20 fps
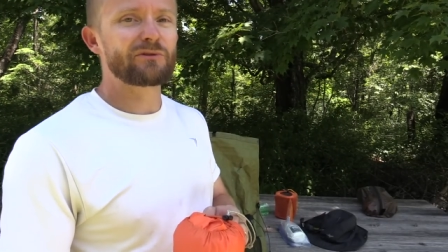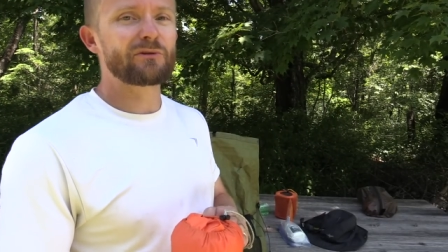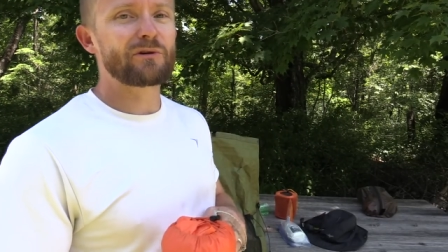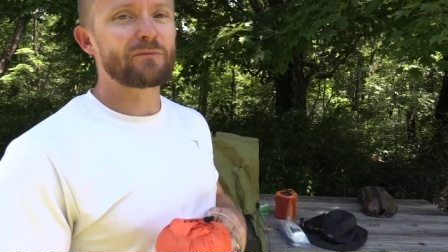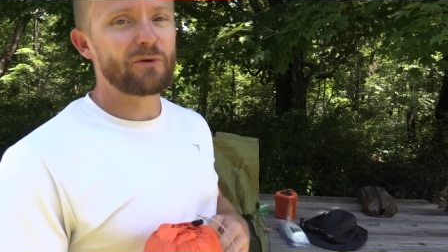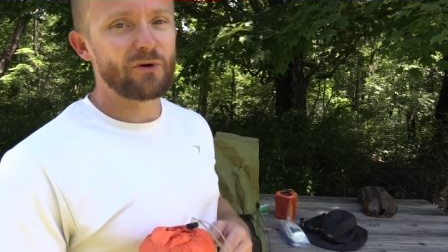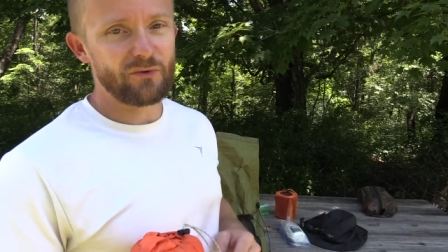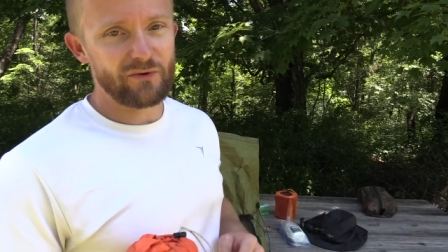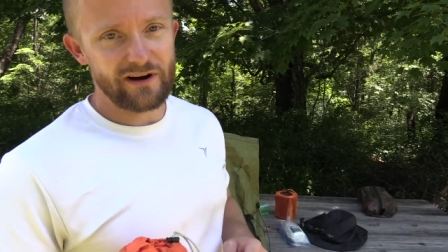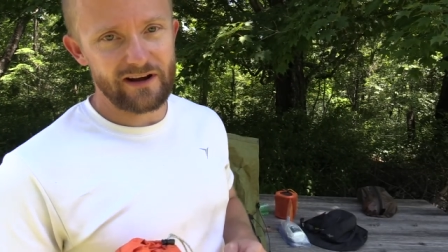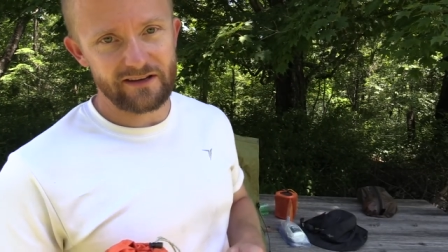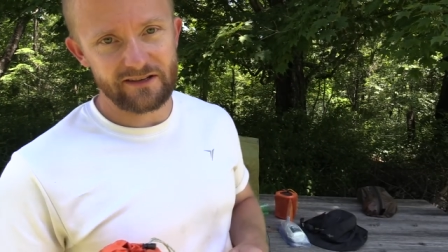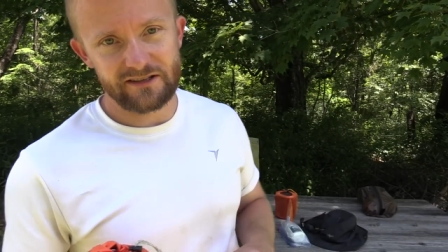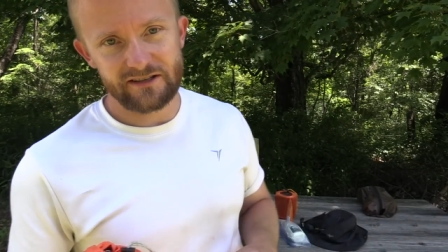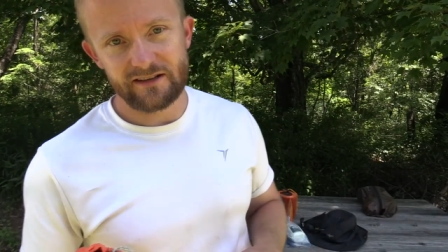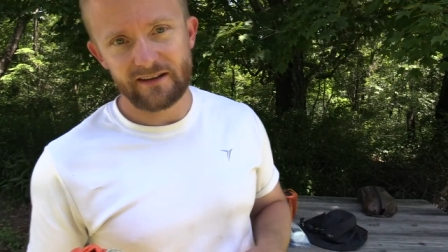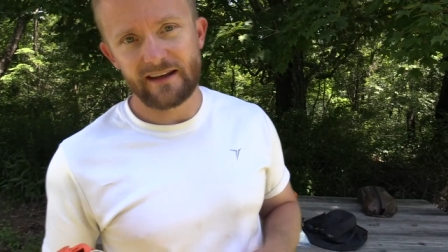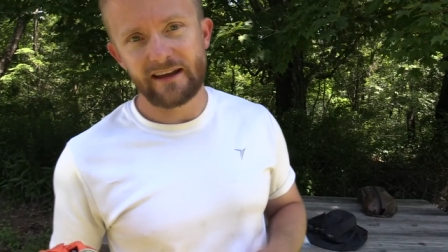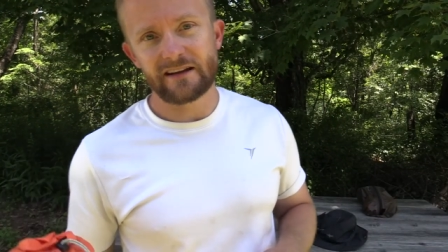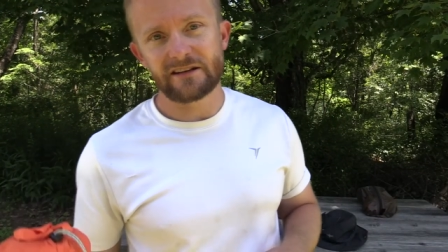
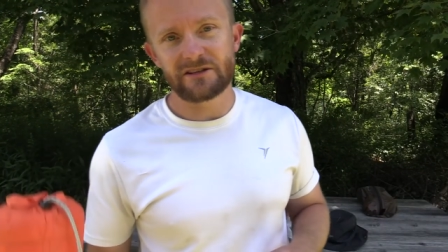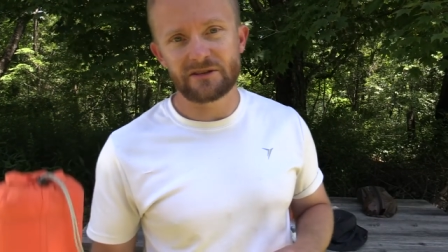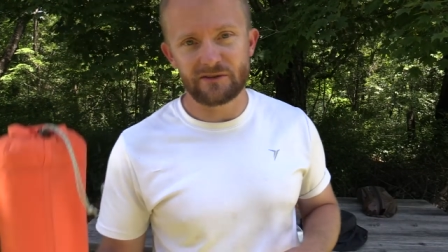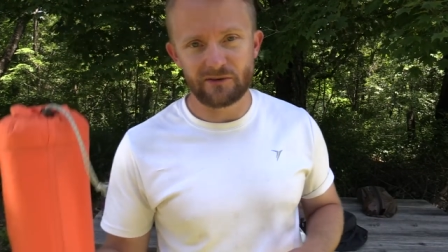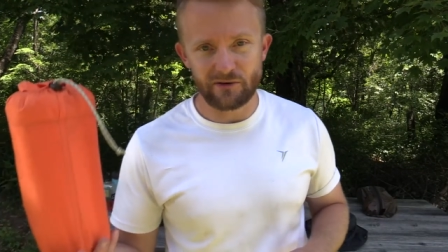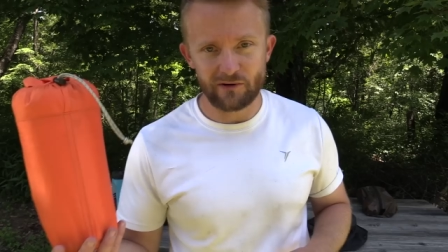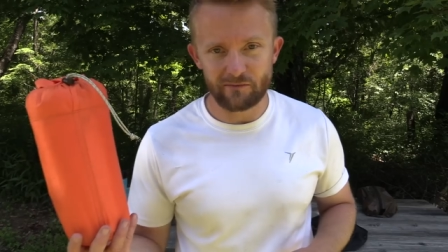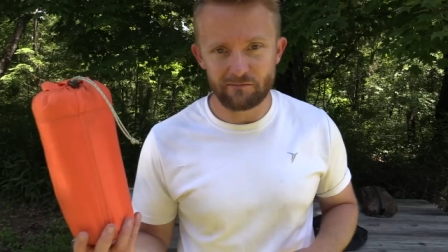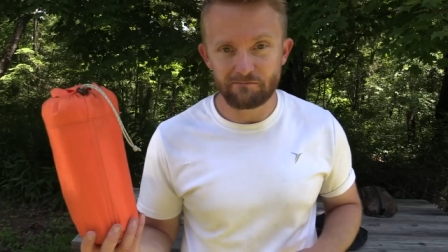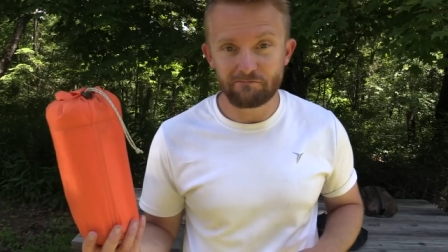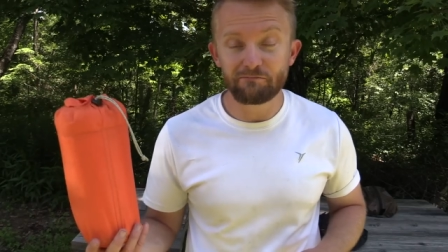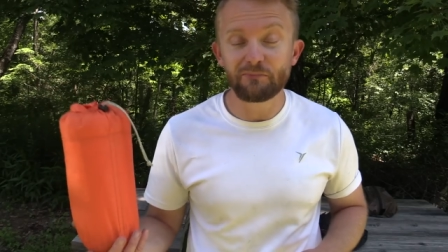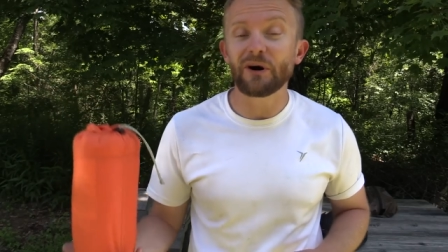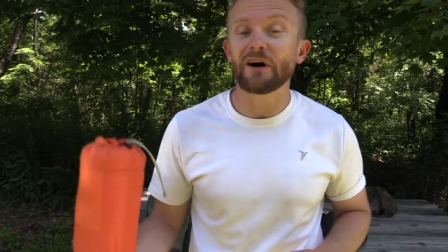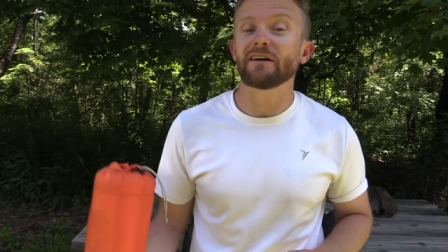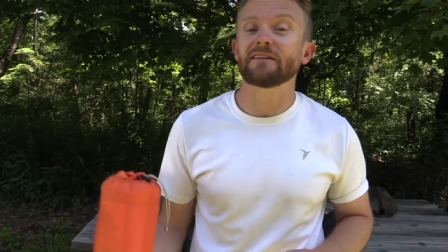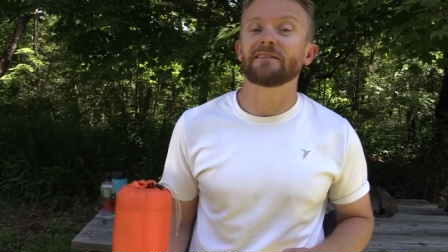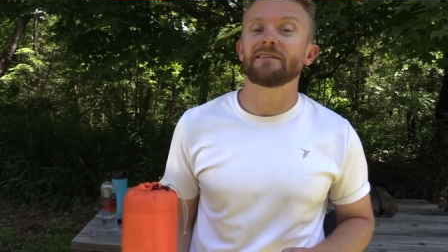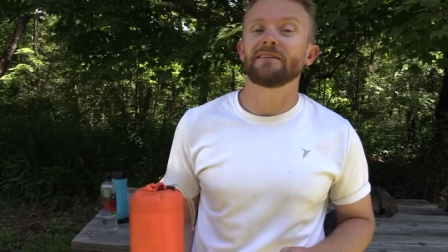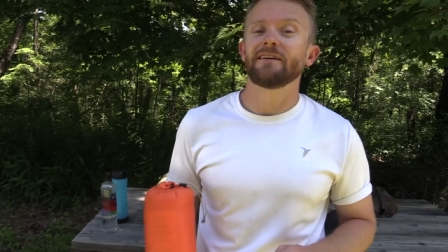Thermarest X-Therm,
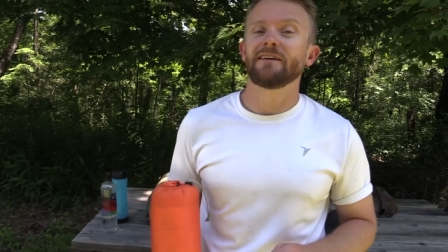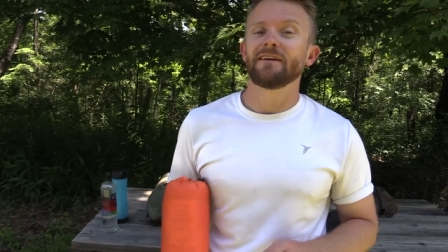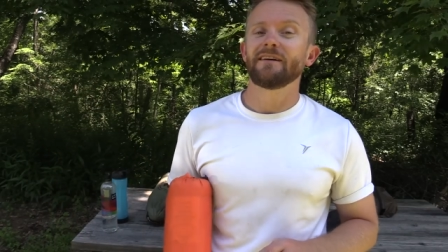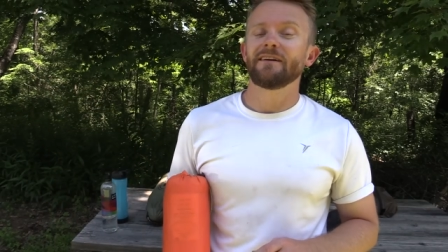but